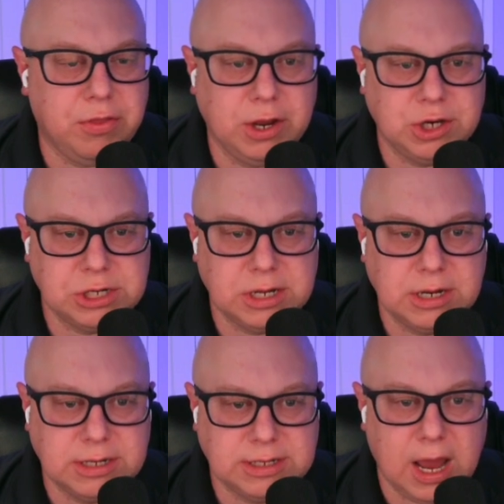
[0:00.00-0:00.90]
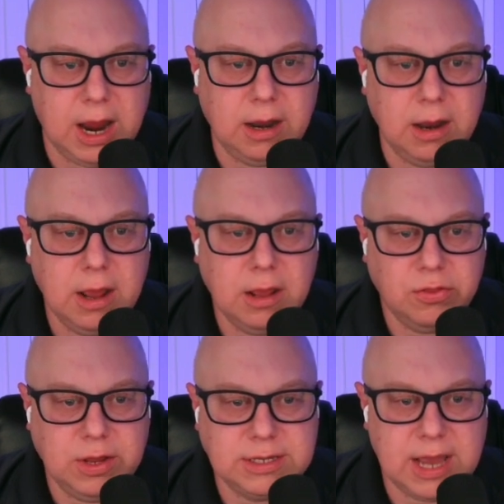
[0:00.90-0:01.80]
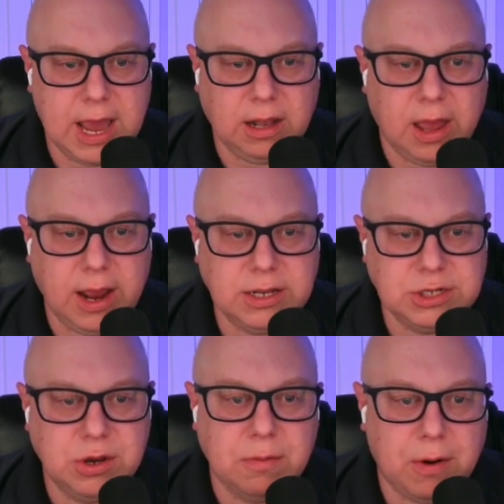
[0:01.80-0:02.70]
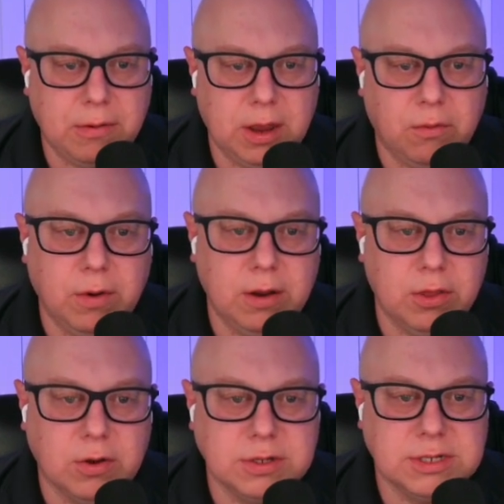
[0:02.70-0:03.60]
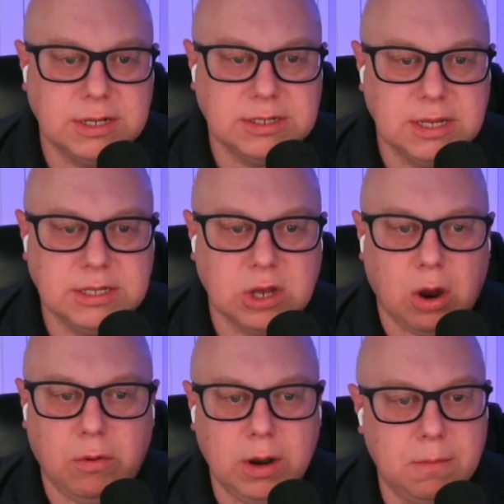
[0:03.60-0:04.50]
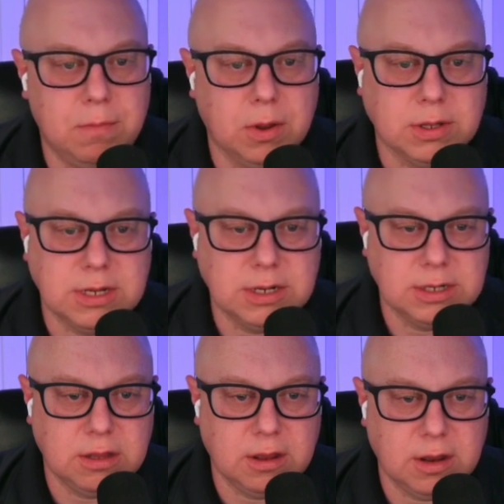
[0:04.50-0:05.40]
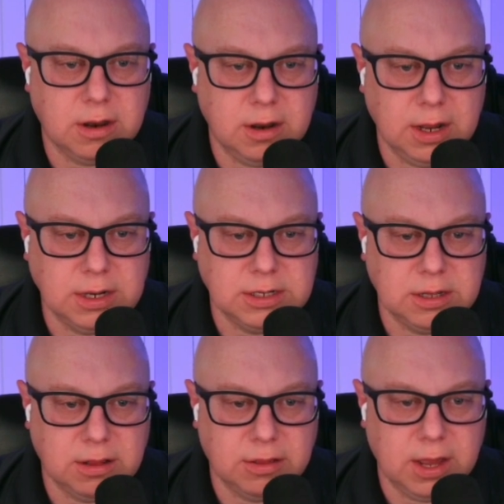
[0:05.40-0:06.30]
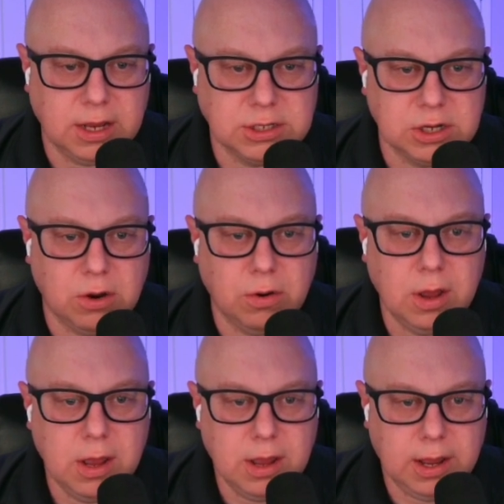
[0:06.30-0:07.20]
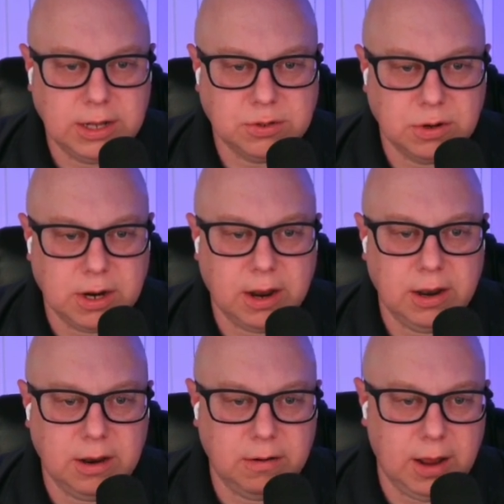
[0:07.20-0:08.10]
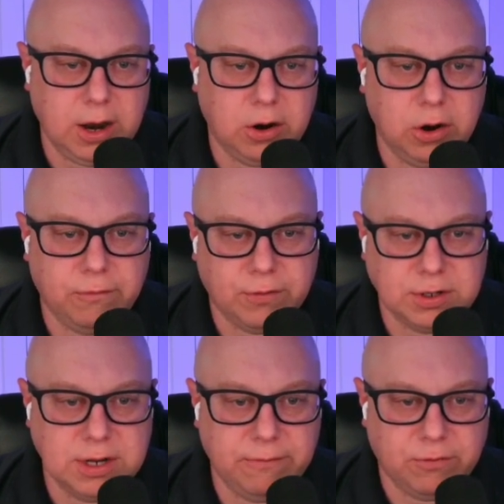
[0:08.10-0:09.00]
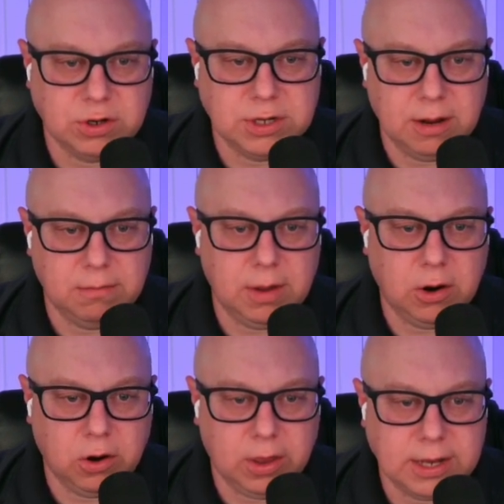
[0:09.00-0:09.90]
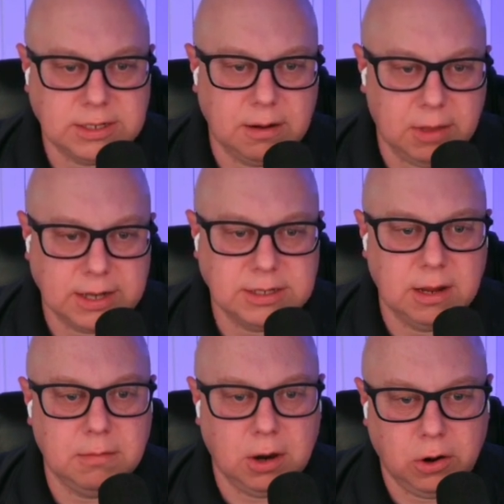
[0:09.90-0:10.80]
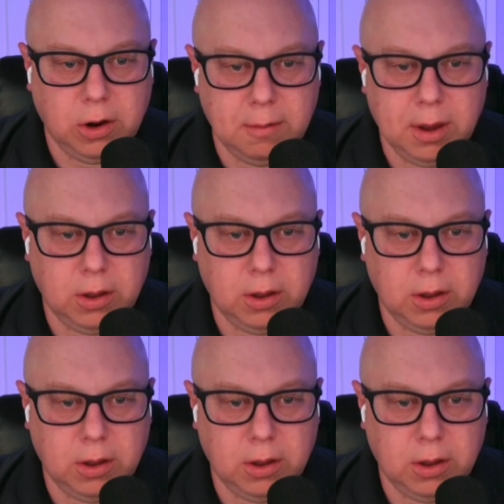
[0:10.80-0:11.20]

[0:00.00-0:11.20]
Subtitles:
thing just in design. These headlines, you could probably get rid of those since it's already built into the thing. So it's redundant. Enter your first name, enter your last name, enter your email,